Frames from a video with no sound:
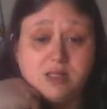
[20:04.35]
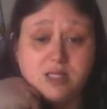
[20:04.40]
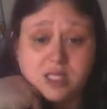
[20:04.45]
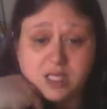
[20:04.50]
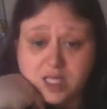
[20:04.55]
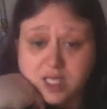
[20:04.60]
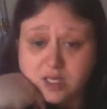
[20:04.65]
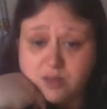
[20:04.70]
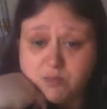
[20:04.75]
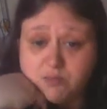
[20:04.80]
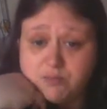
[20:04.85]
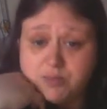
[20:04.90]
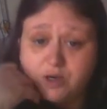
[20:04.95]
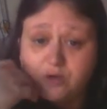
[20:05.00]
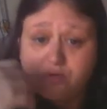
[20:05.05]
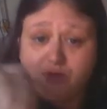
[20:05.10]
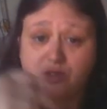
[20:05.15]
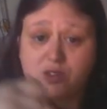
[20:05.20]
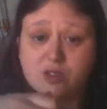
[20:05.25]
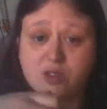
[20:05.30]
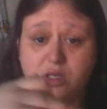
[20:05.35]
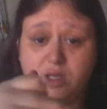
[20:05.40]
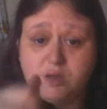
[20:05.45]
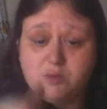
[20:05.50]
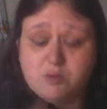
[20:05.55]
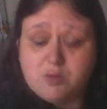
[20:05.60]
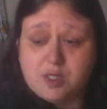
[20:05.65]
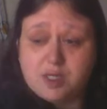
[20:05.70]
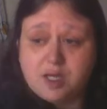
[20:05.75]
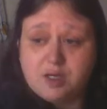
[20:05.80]
them because it
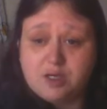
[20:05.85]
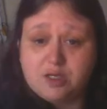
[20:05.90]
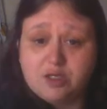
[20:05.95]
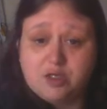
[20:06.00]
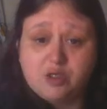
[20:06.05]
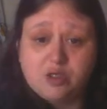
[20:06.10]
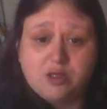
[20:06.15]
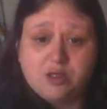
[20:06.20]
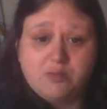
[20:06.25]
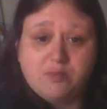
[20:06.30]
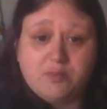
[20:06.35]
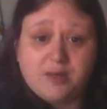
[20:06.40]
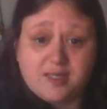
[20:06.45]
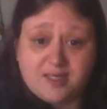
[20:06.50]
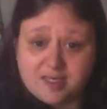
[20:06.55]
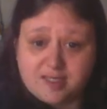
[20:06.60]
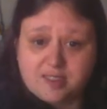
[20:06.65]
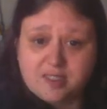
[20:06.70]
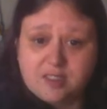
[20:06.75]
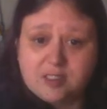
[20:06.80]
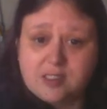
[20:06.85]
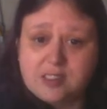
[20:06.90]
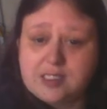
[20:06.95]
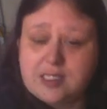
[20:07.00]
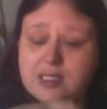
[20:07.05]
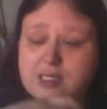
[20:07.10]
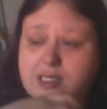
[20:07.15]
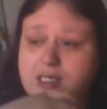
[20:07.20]
was originally my sister's,